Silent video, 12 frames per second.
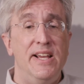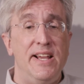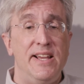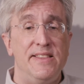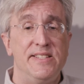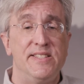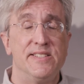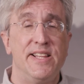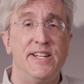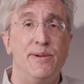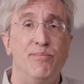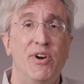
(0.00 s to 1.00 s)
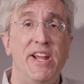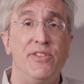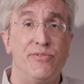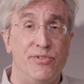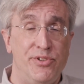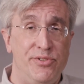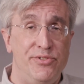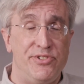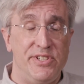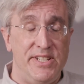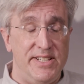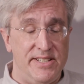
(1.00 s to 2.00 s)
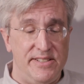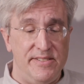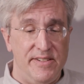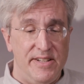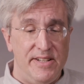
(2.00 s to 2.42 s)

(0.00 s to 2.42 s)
And this has led to breakthroughs in